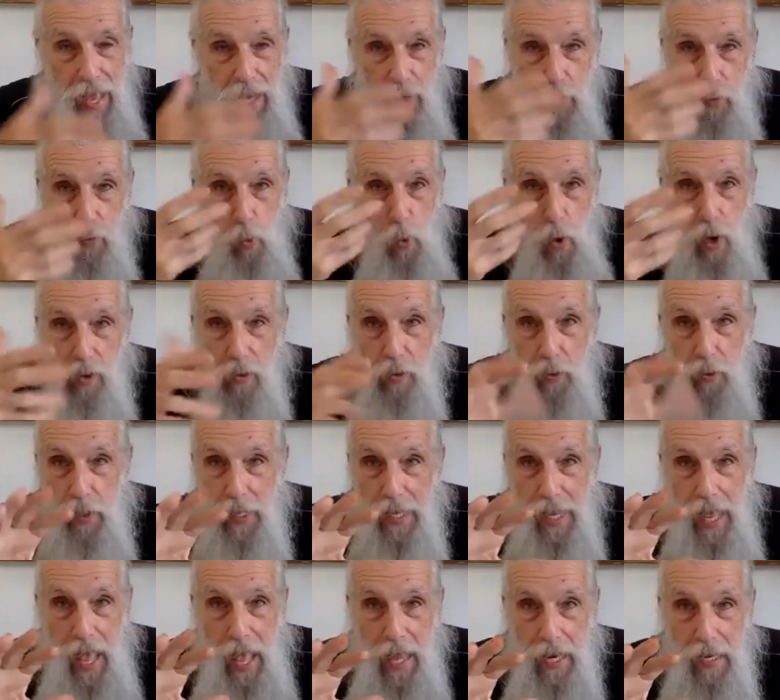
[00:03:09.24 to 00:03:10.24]
one
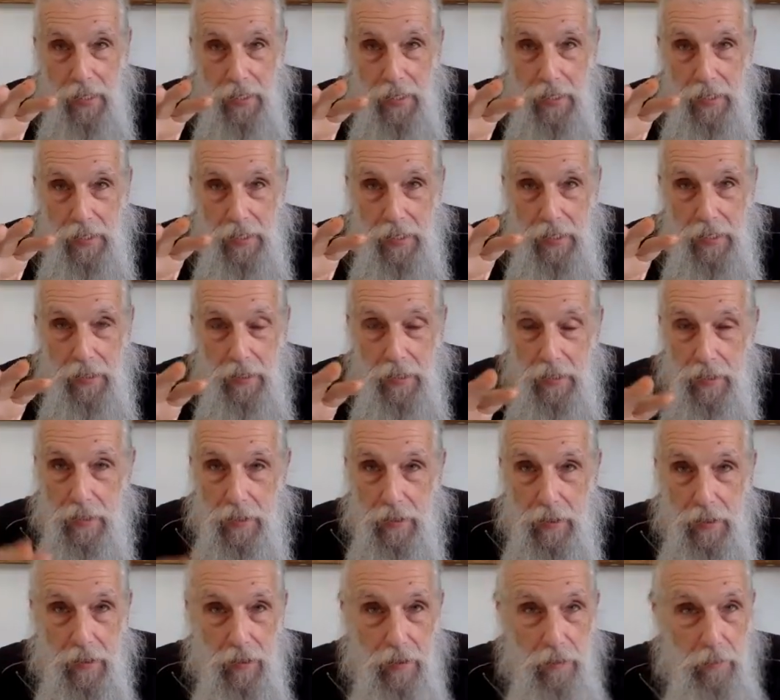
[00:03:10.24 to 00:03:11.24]
reality
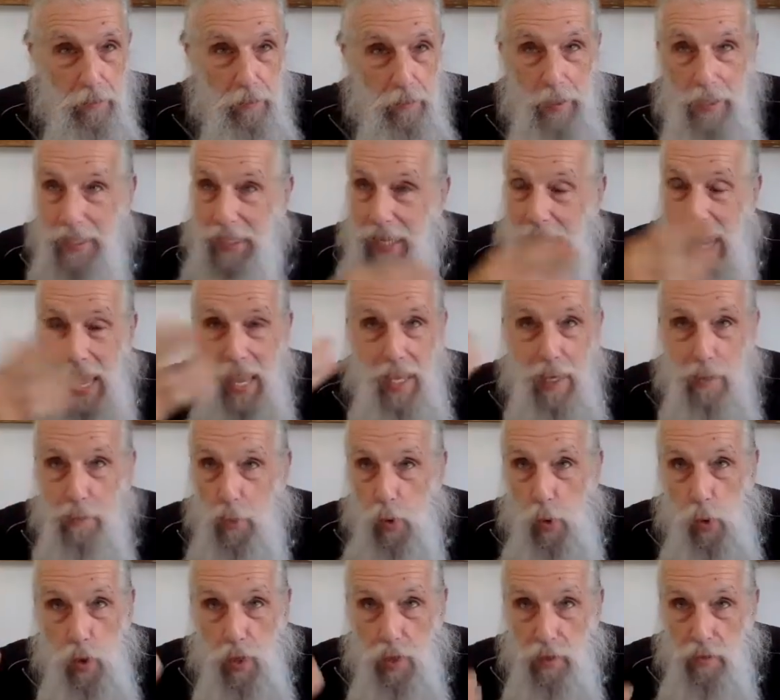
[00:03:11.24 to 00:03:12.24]
became
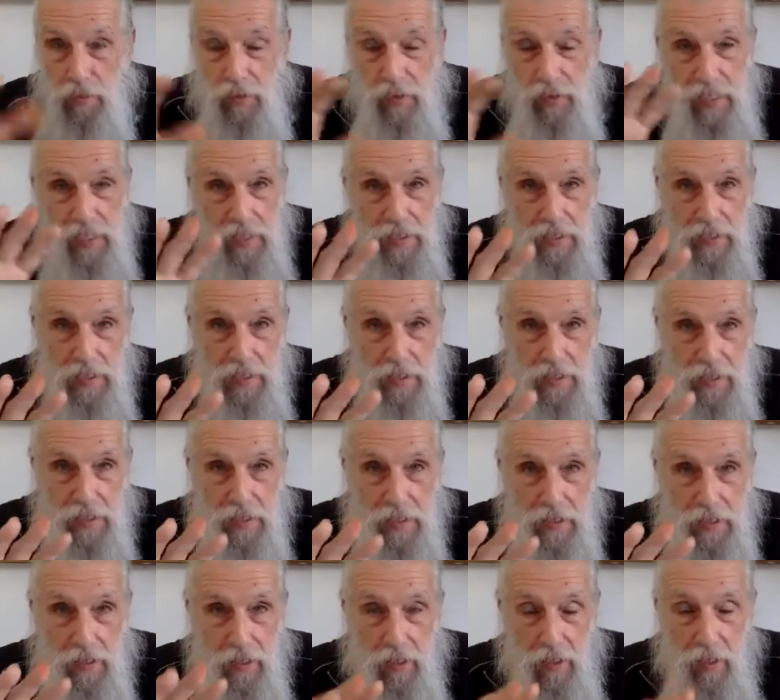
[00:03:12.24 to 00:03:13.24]
all of
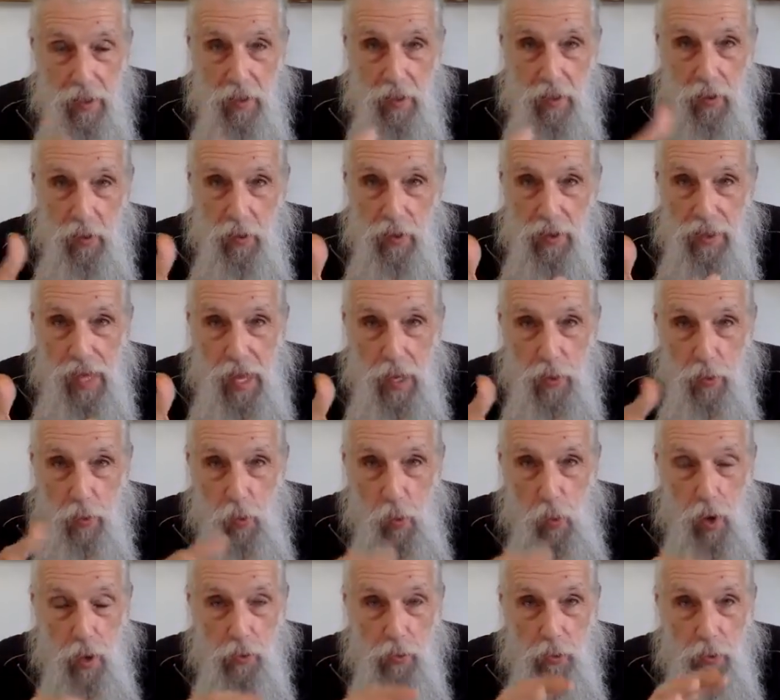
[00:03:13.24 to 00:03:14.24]
this, or that
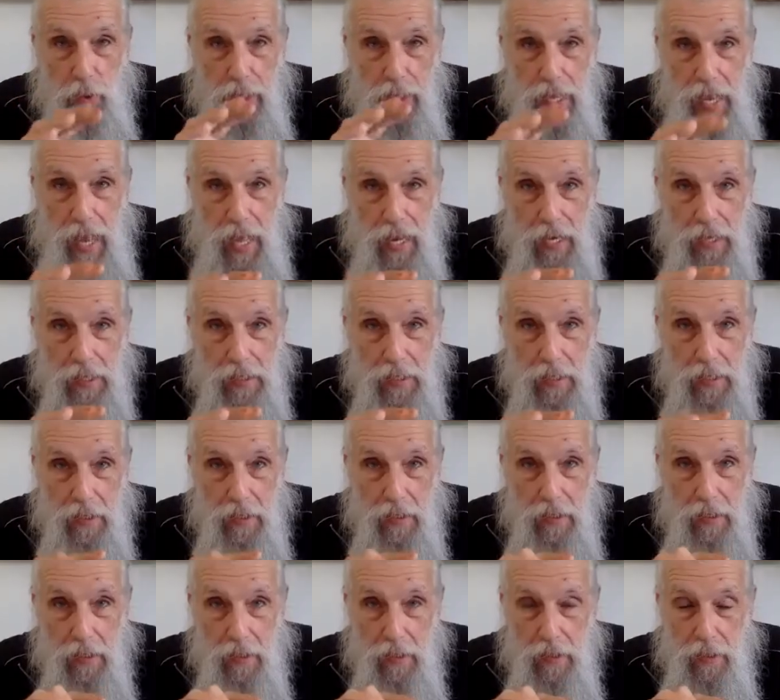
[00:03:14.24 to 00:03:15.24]
one
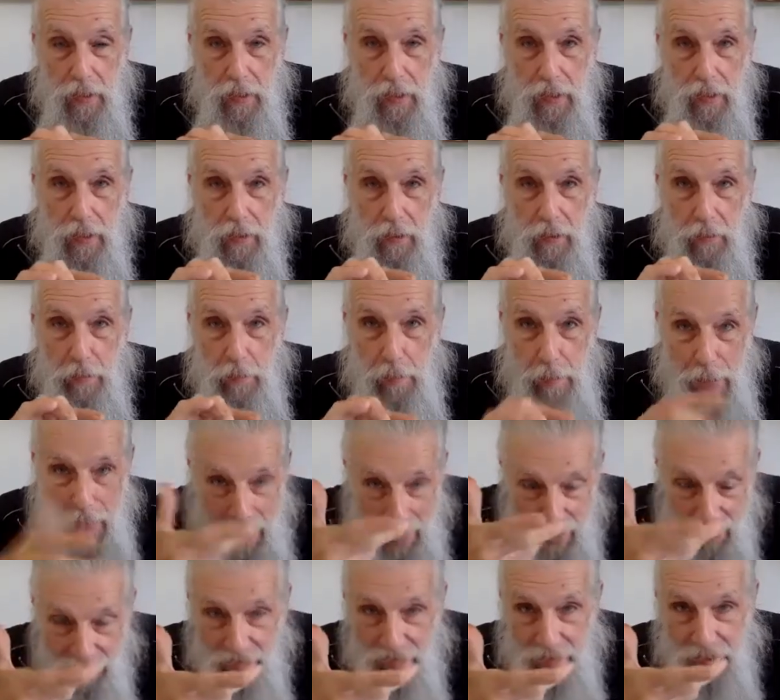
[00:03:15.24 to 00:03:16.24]
reality
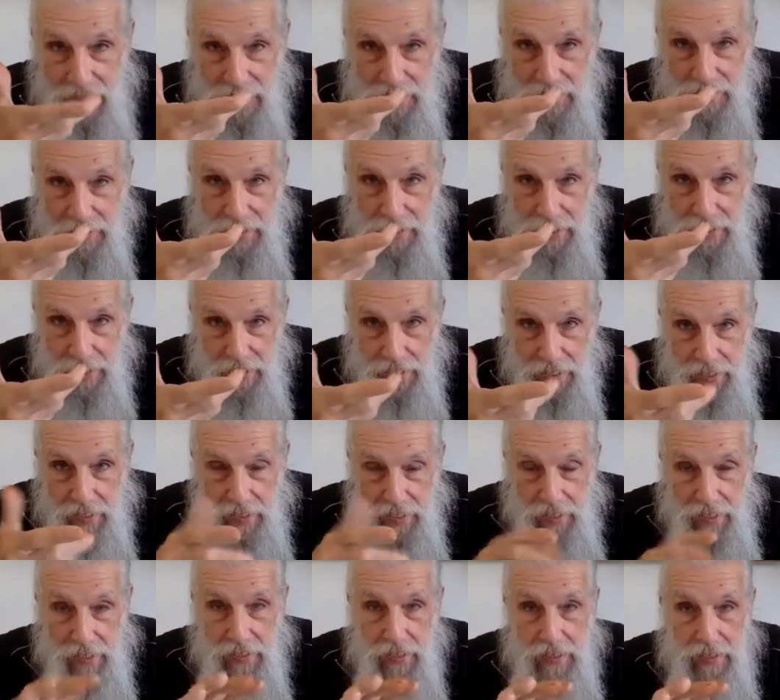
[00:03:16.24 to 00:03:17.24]
manifested at
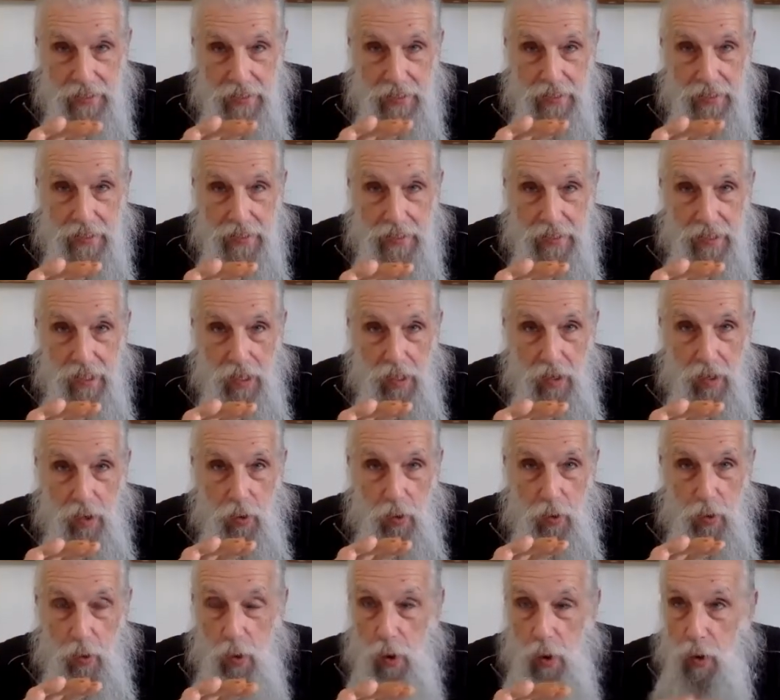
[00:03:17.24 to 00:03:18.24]
this,
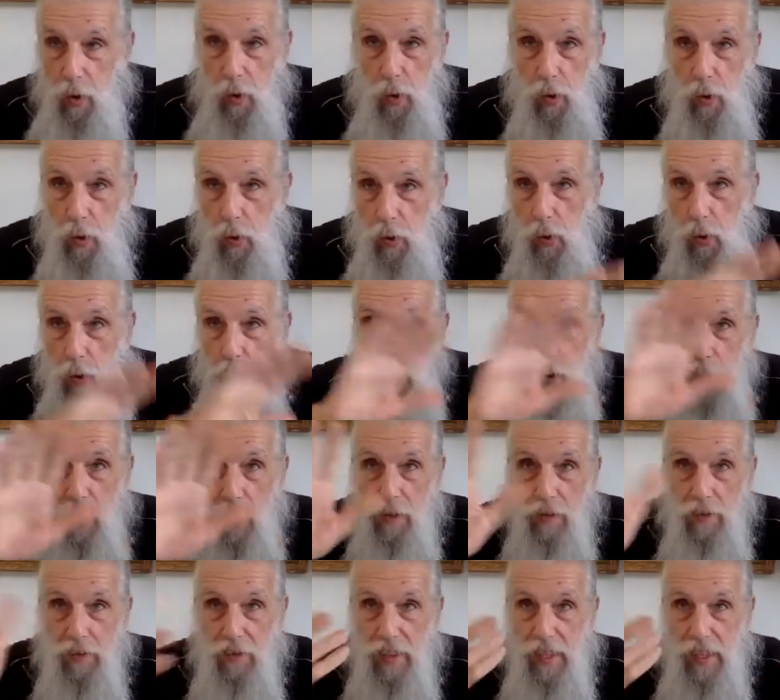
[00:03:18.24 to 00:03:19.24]
or all
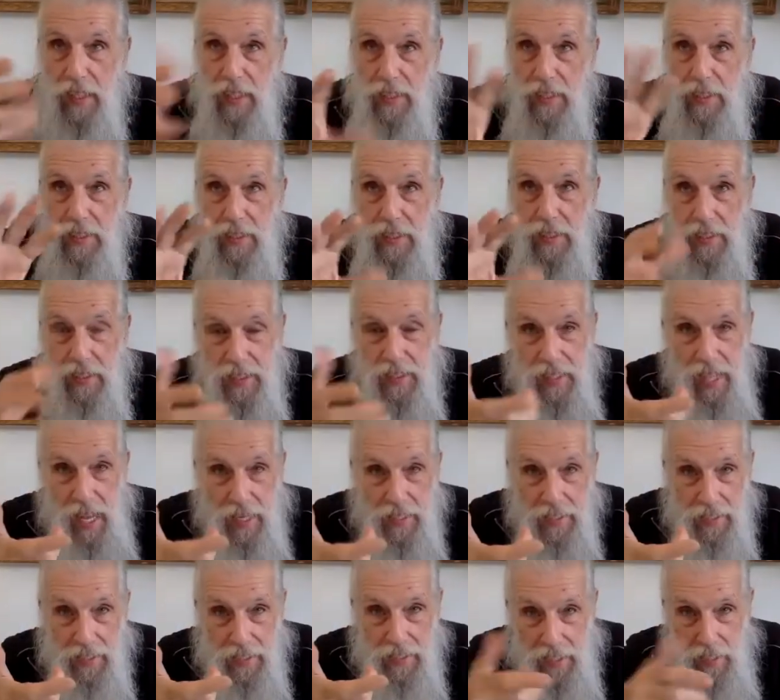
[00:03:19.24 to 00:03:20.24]
of this is
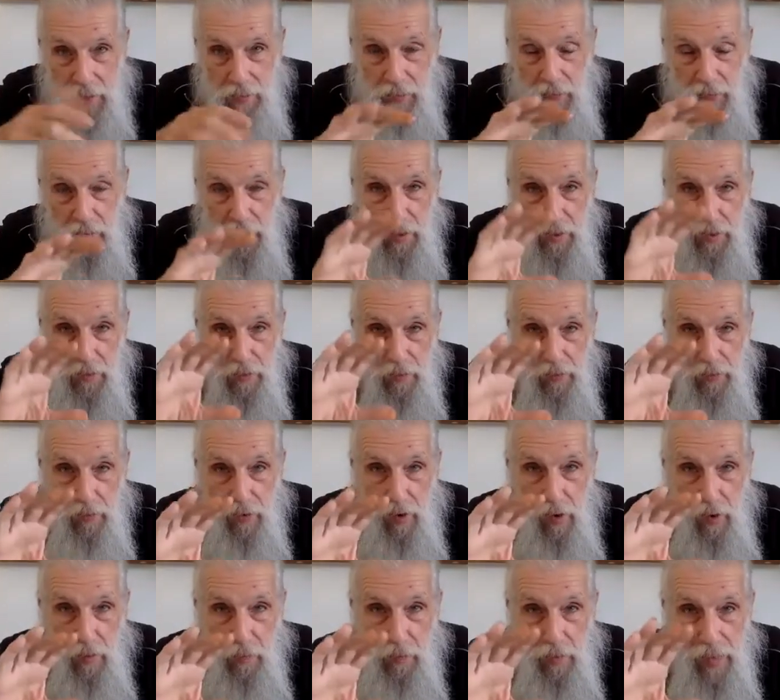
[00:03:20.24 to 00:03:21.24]
not different
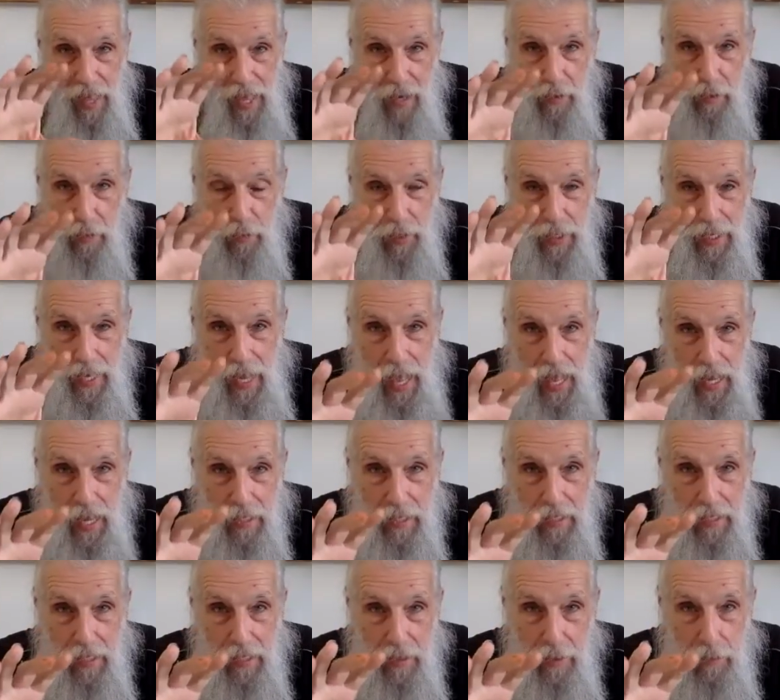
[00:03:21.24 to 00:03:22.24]
from that
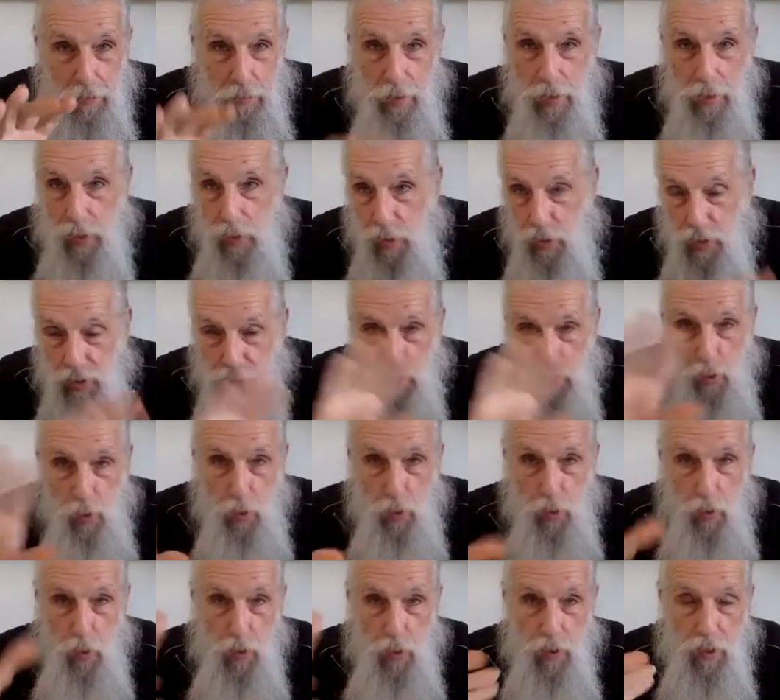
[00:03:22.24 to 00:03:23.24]
reality because
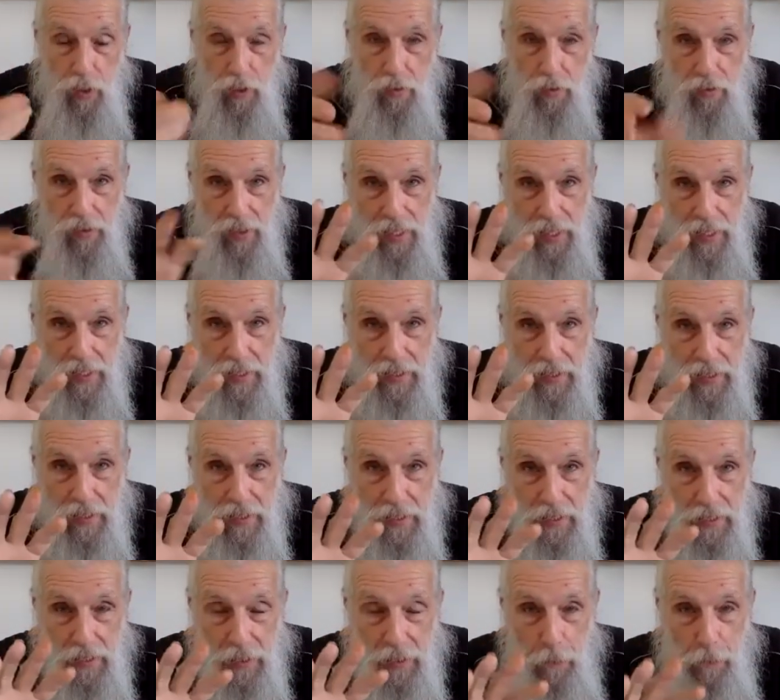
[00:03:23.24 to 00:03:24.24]
all of
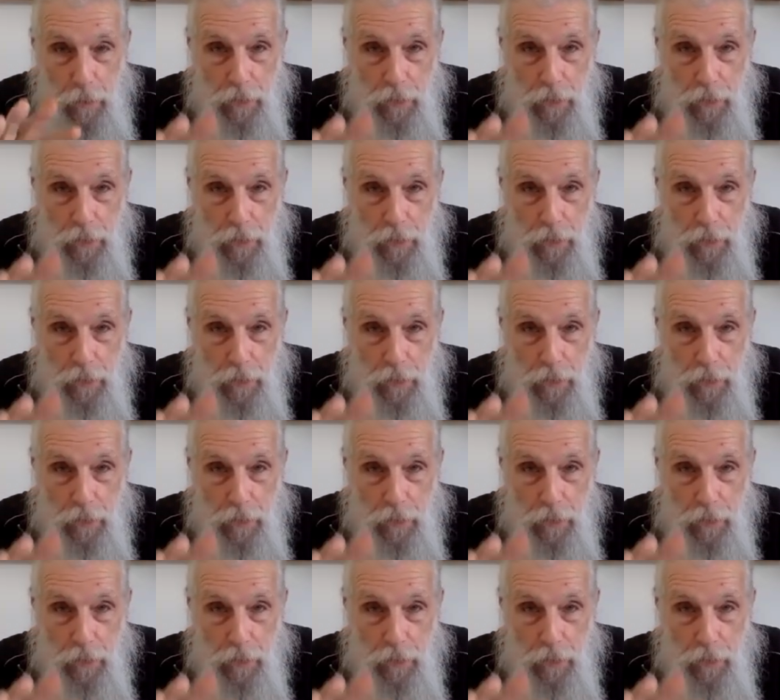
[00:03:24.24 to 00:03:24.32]
this